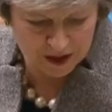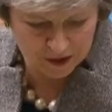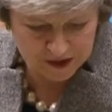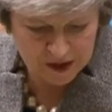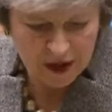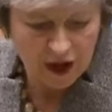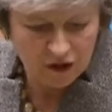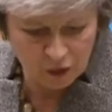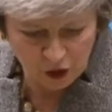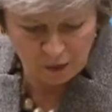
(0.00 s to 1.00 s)
House.
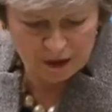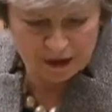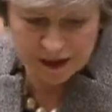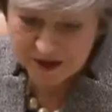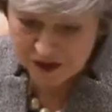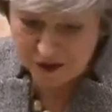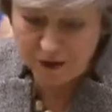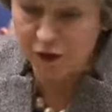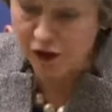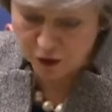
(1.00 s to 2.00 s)
There will be
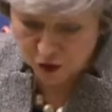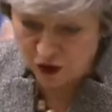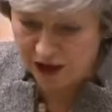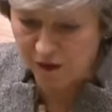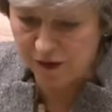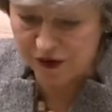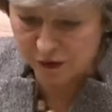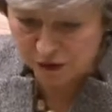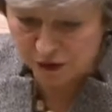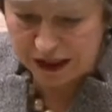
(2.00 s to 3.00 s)
necessary for the usual channels
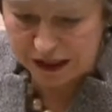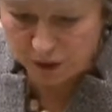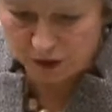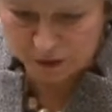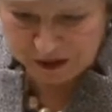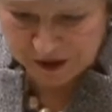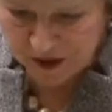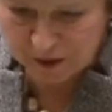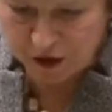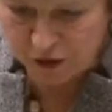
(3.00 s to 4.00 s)
to agree what the
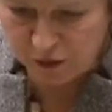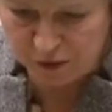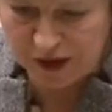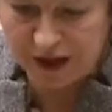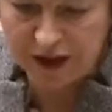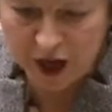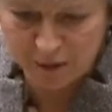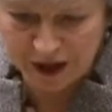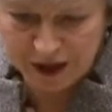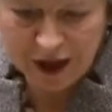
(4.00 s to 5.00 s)
business motion would be and how
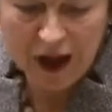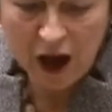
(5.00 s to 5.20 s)
many